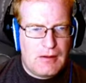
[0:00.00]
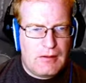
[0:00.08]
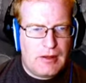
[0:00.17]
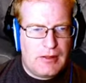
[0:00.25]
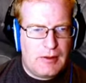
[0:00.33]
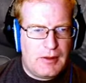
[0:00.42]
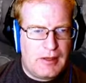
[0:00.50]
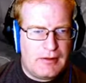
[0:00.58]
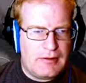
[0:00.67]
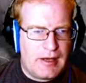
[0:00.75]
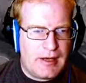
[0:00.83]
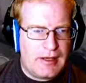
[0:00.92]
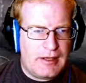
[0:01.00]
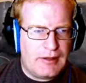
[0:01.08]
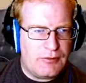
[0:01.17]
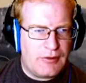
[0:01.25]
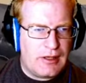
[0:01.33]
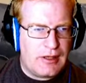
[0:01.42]
Yeah, I think we could tie
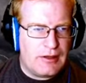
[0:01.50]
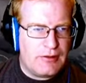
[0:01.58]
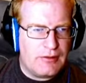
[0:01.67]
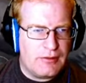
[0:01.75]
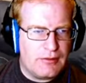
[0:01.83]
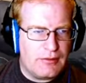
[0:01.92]
in right here.